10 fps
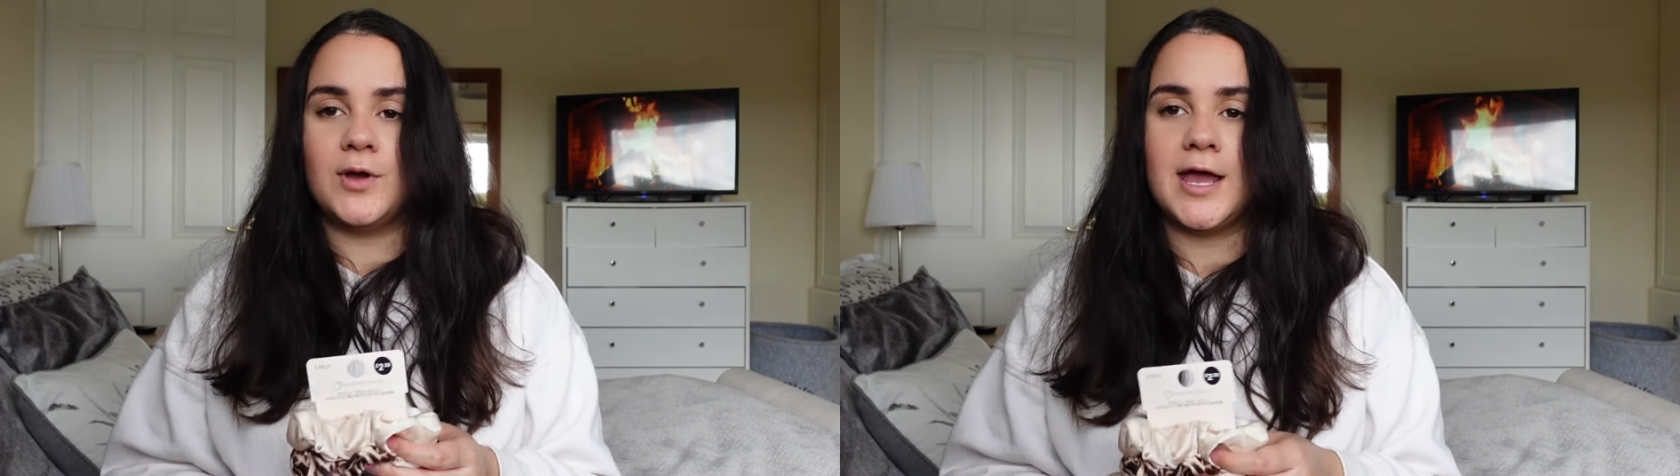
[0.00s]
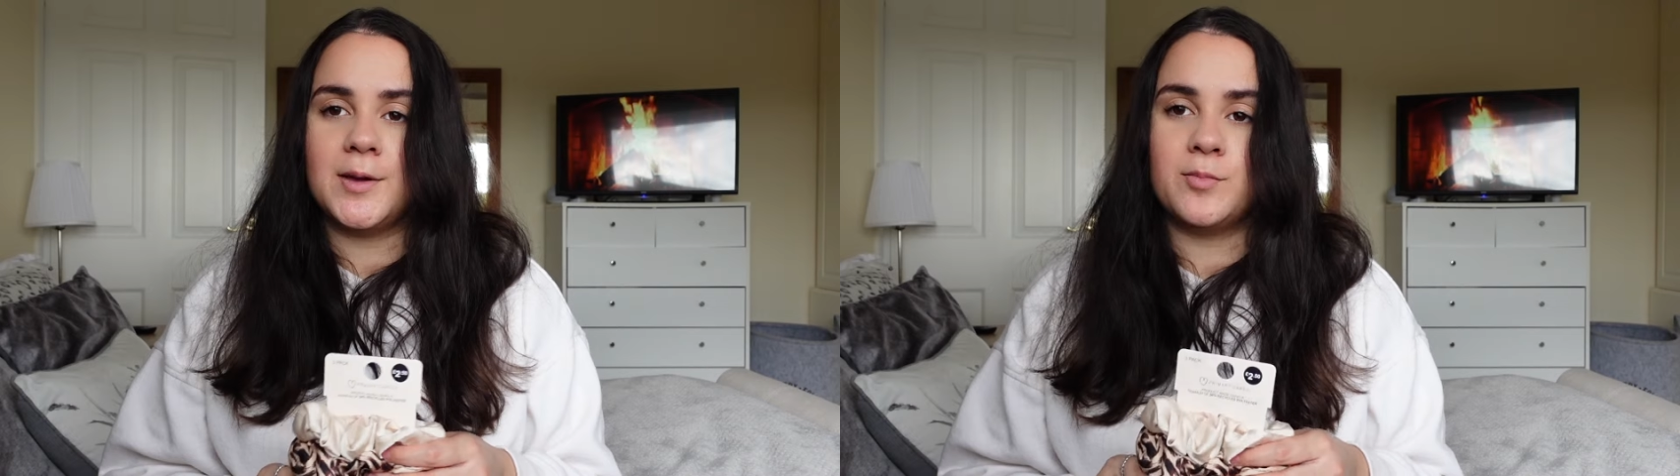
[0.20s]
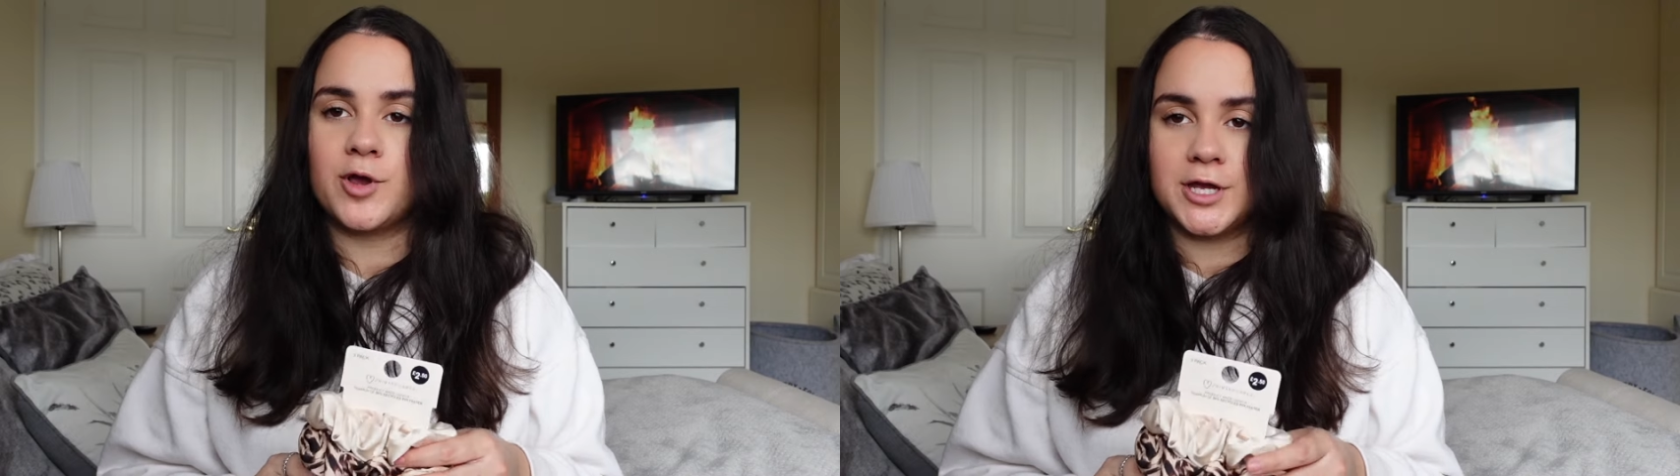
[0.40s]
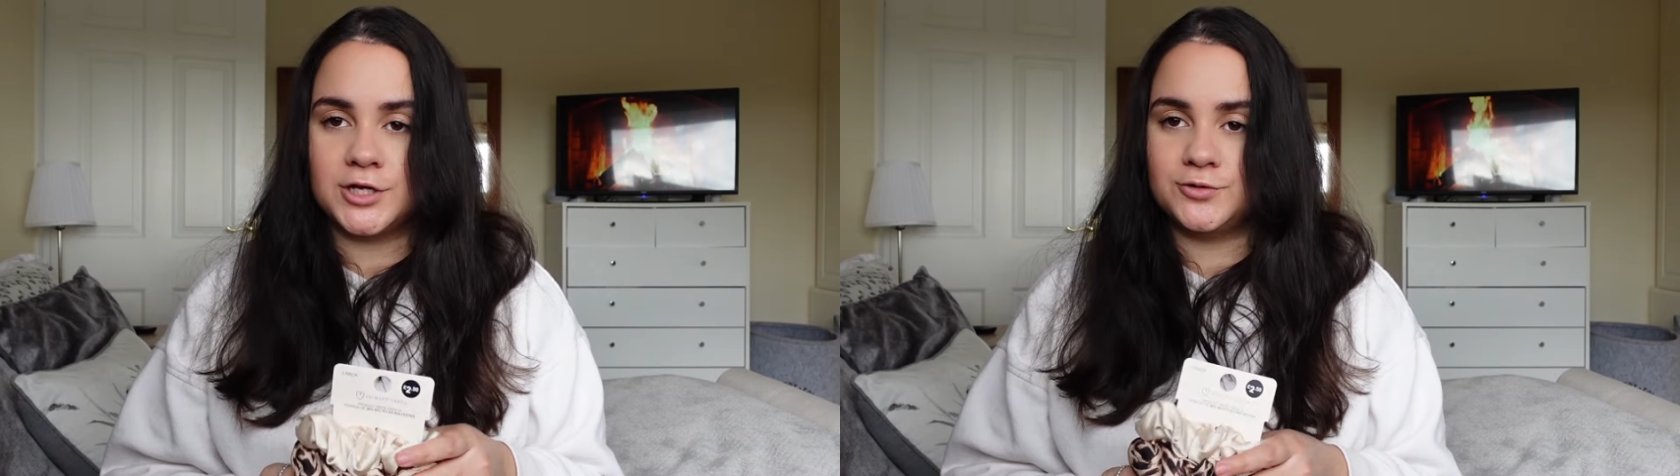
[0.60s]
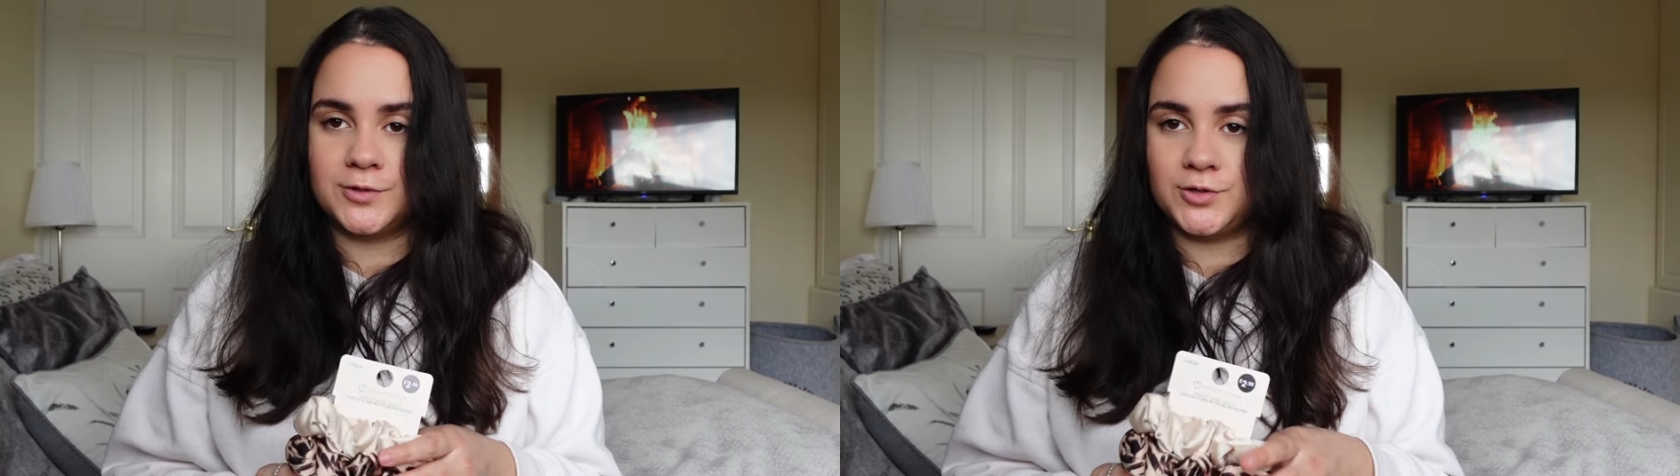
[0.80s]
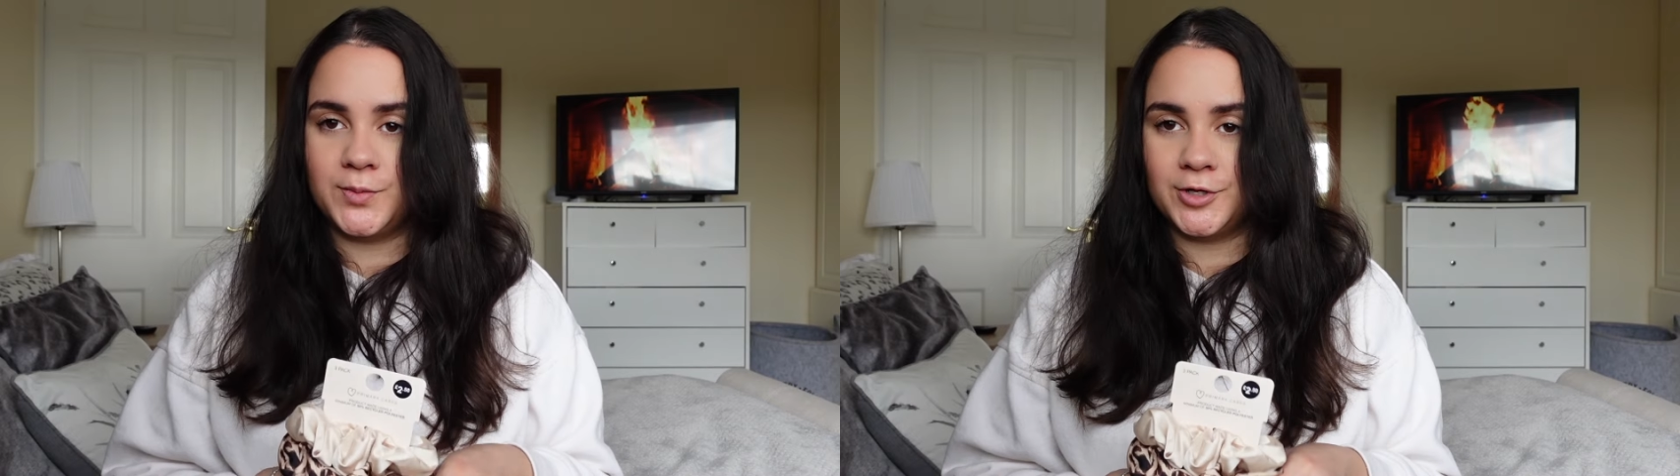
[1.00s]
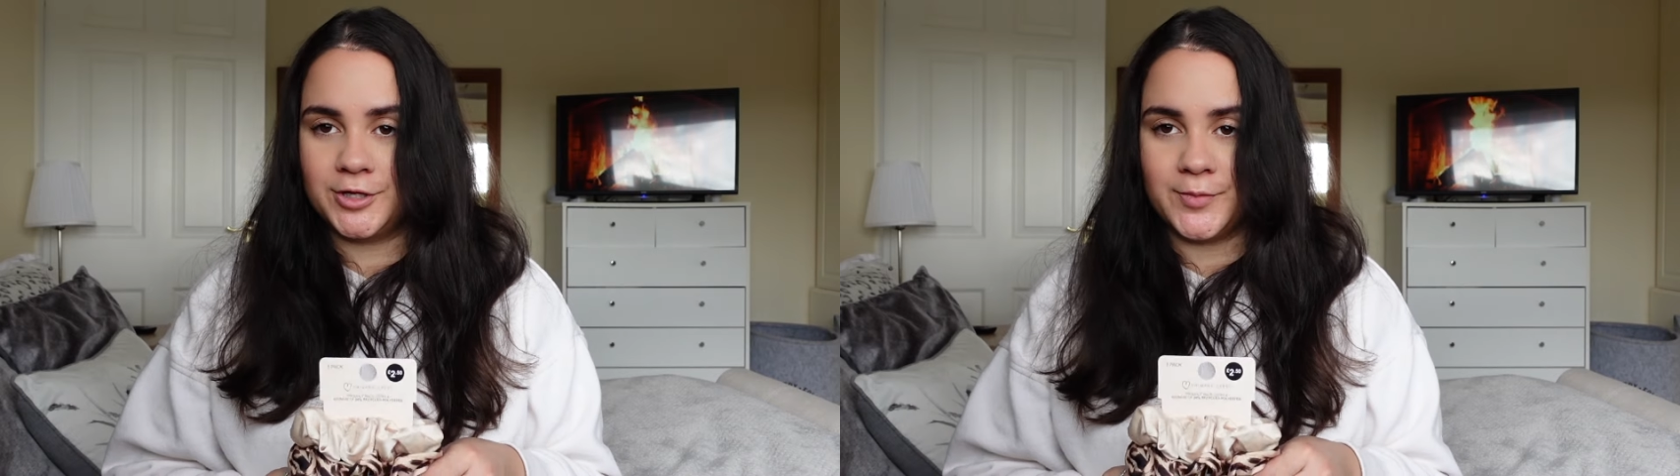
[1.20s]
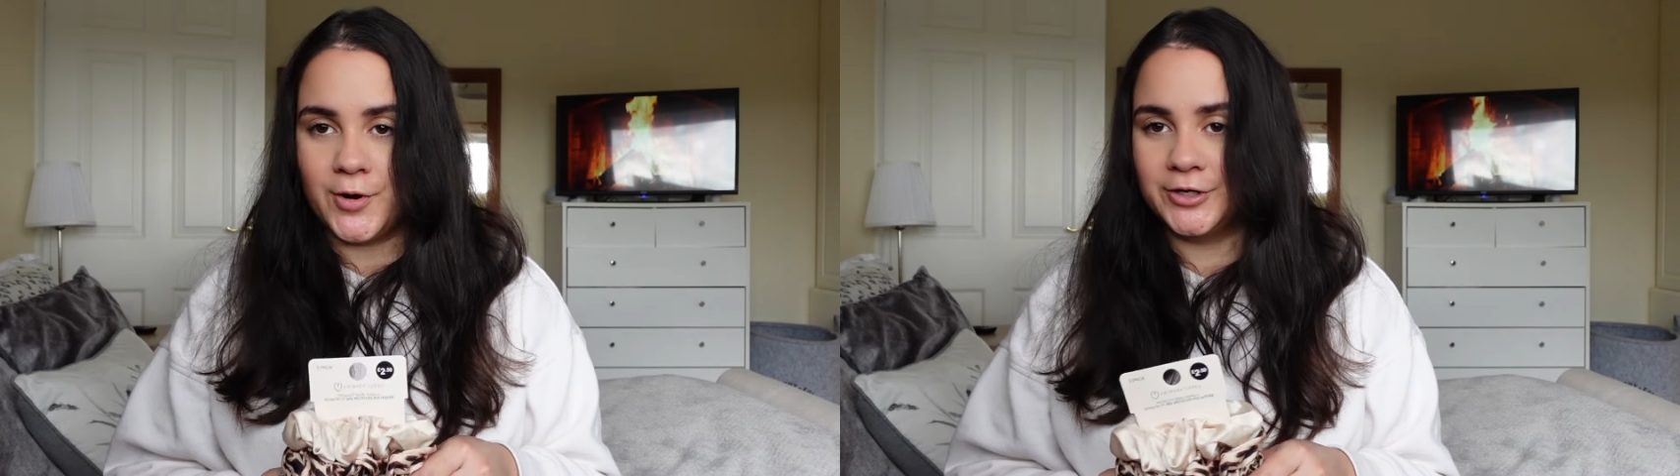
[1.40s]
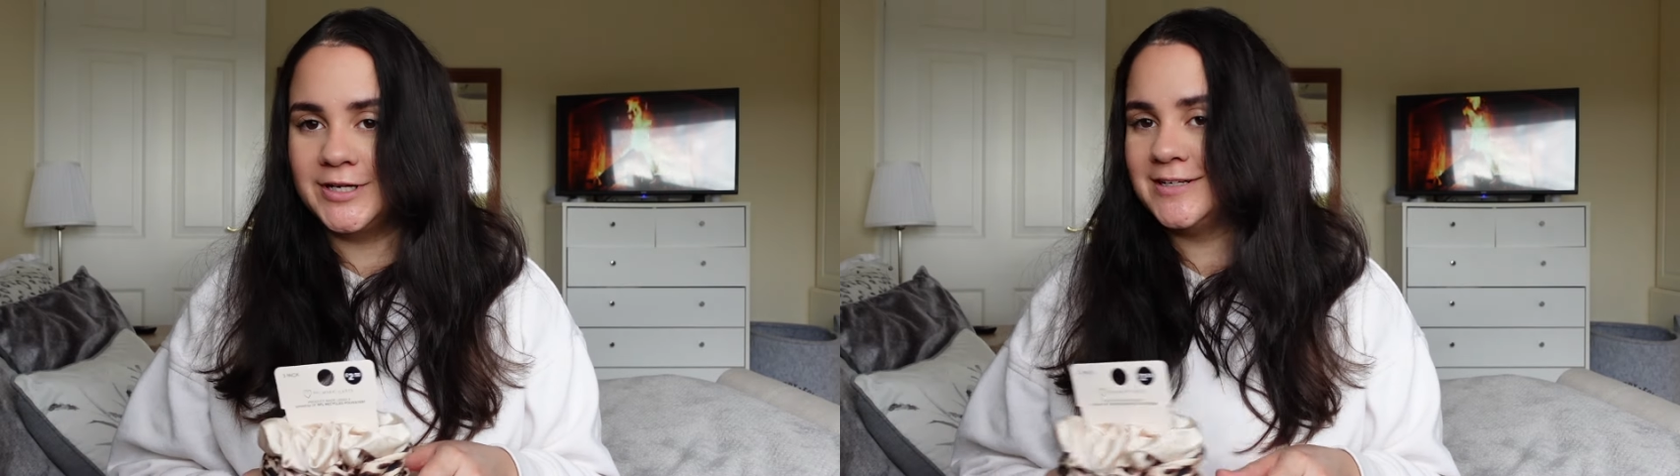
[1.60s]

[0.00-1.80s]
hair breakage when you put them on.